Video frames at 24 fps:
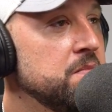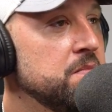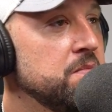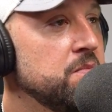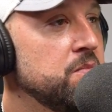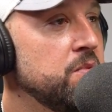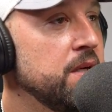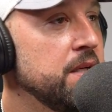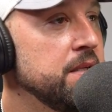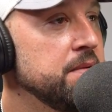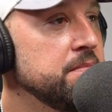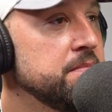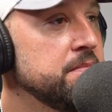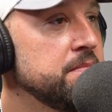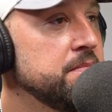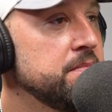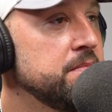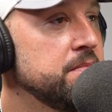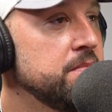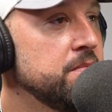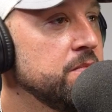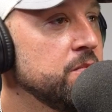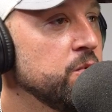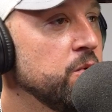What?
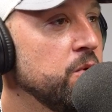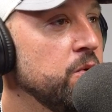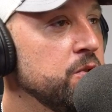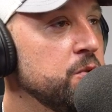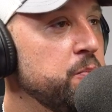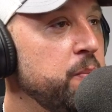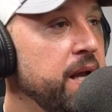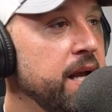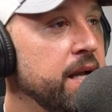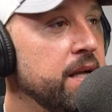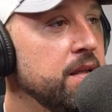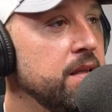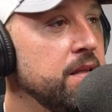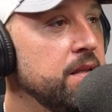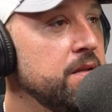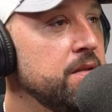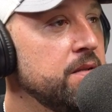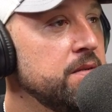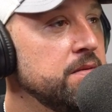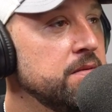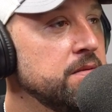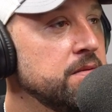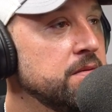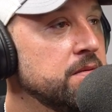Rolls back a
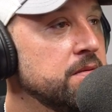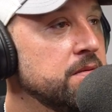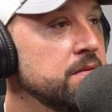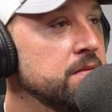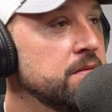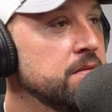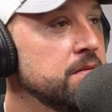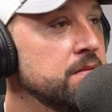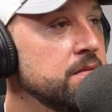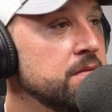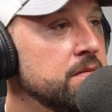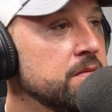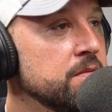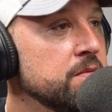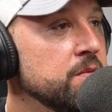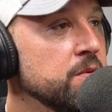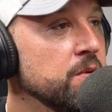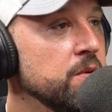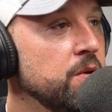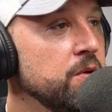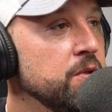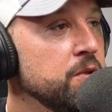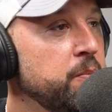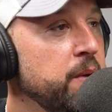little.
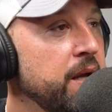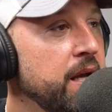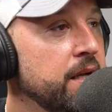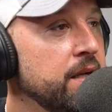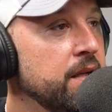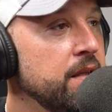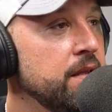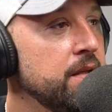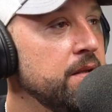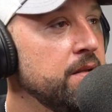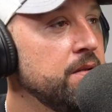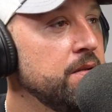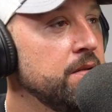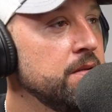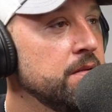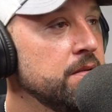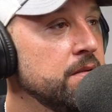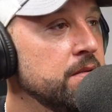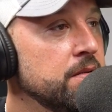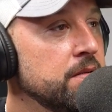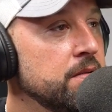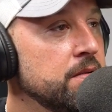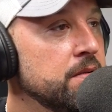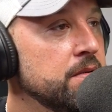Rolls back a little.
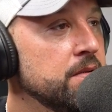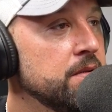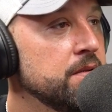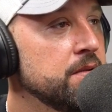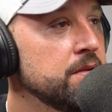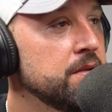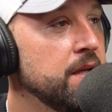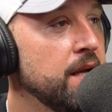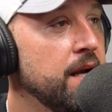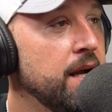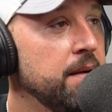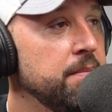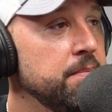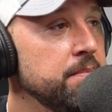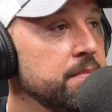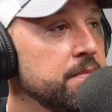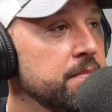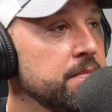Stop.